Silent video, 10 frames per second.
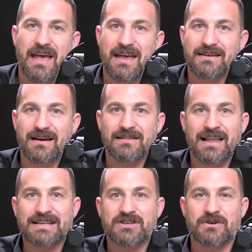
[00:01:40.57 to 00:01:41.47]
and
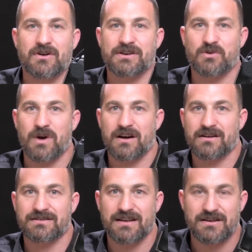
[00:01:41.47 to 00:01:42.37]
unless you're going to wear a
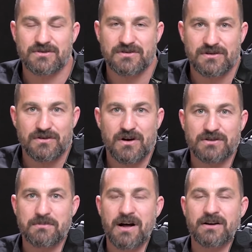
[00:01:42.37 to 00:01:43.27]
continuous
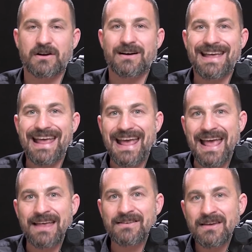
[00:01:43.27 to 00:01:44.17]
glucose monitor
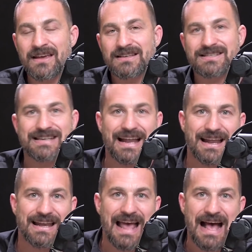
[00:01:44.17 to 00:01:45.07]
and
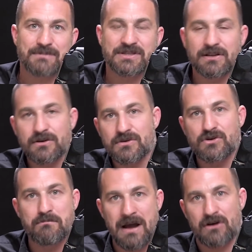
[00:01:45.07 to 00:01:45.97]
set an absolute
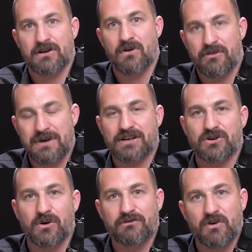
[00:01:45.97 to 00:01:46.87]
numerical
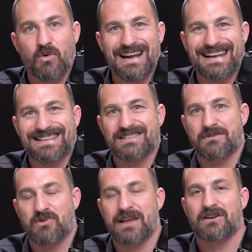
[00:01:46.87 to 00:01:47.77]
threshold for what it is
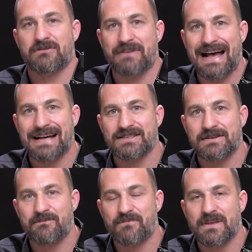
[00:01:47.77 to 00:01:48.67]
to break your fast,